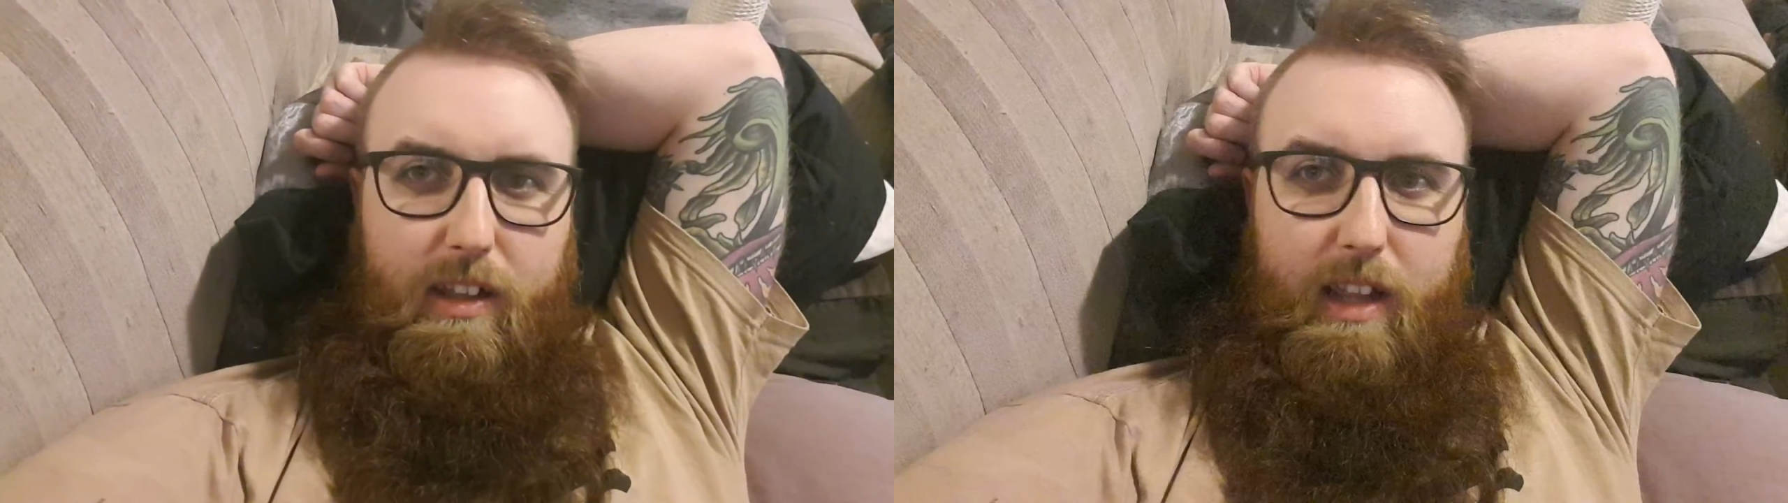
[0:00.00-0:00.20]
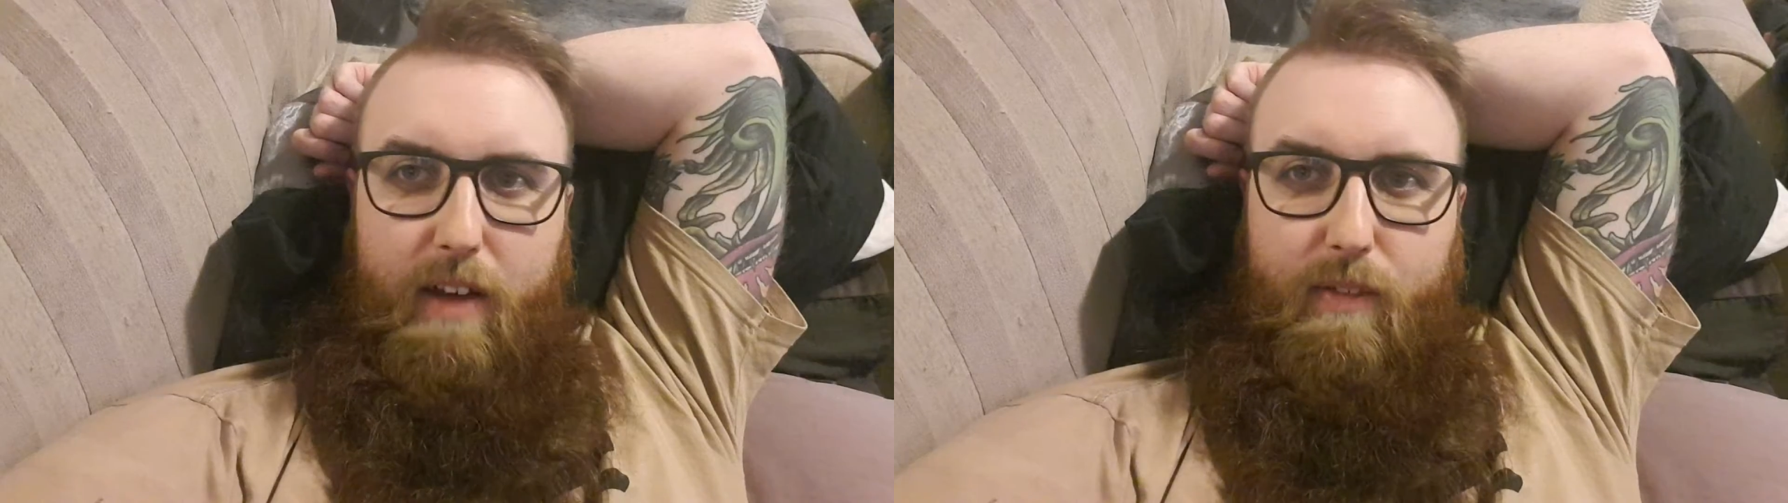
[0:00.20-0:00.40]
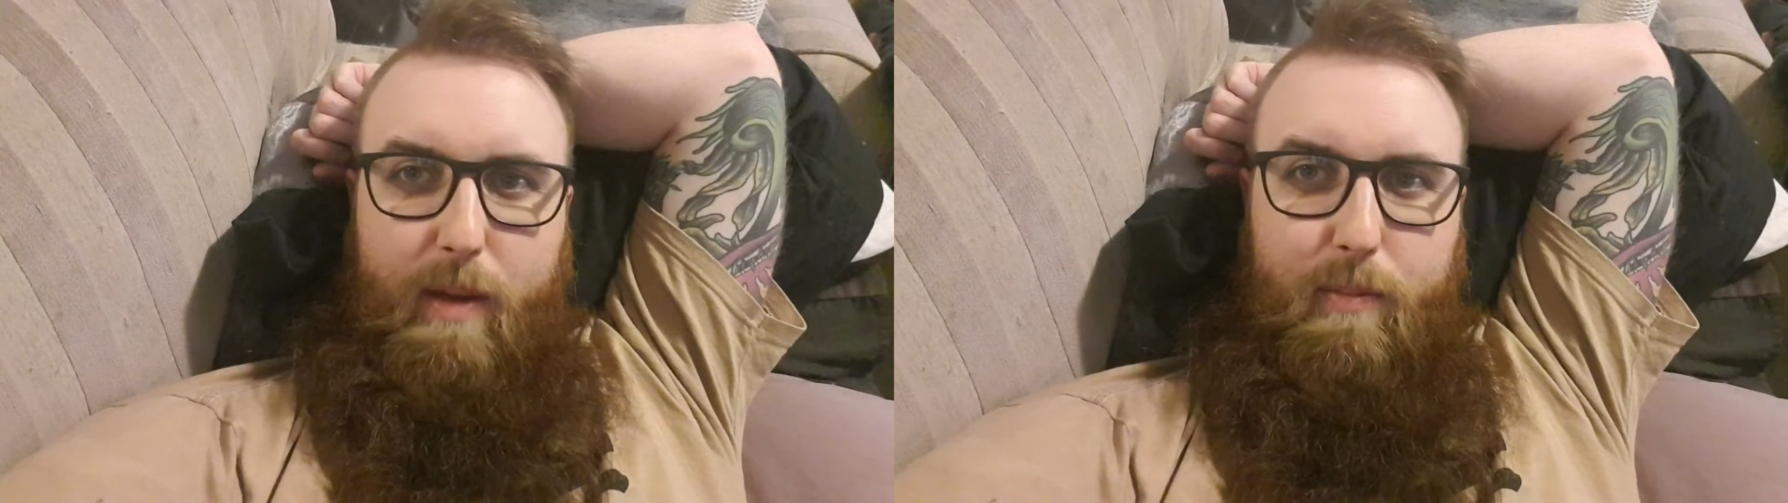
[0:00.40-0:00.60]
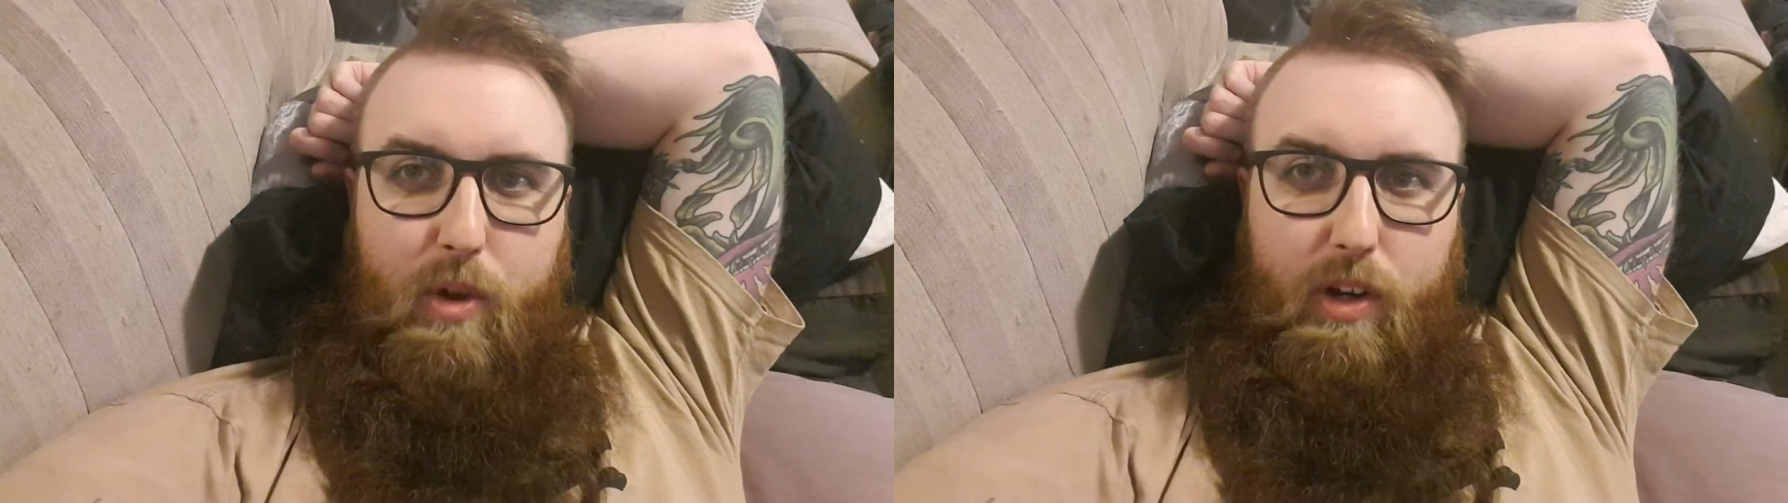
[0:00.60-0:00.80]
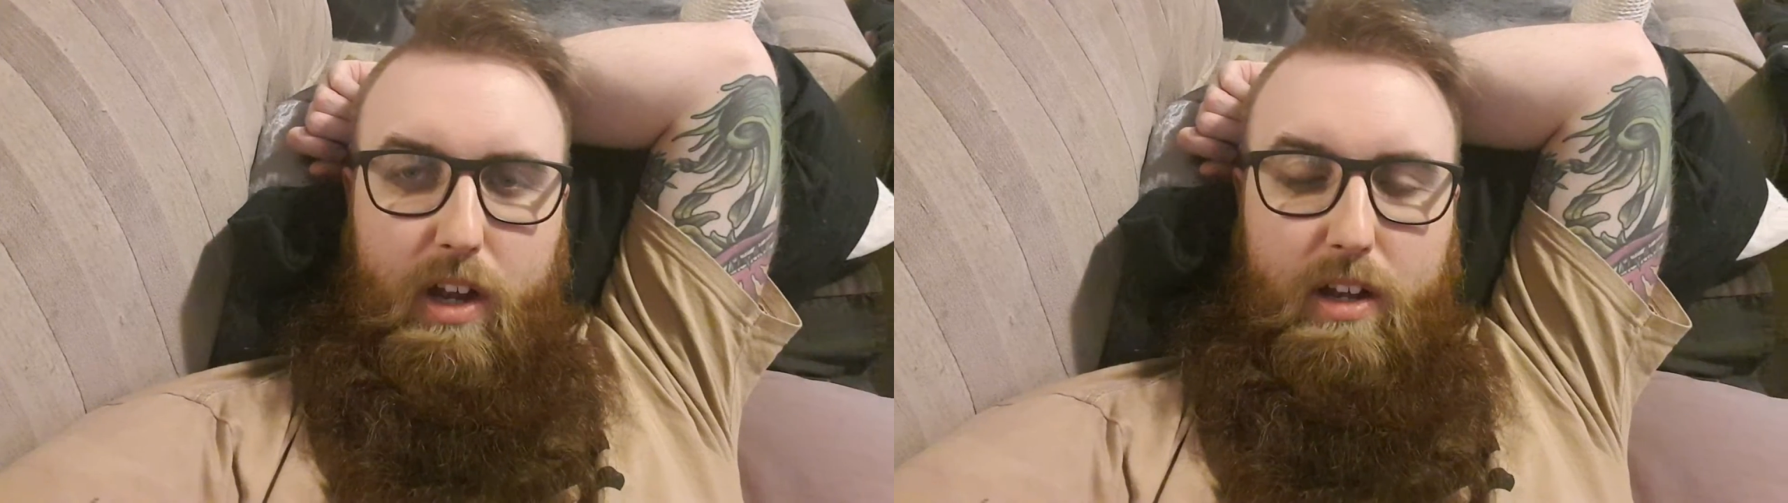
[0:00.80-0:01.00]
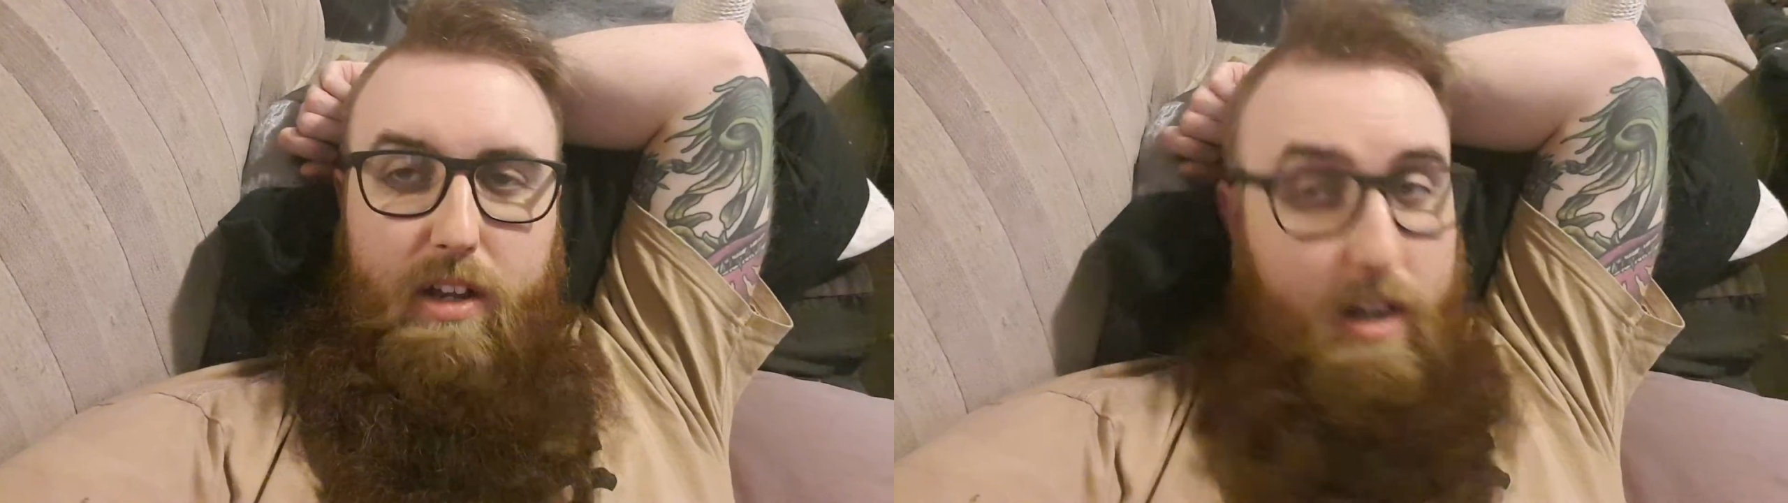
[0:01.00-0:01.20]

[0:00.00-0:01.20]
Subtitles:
Love that burger.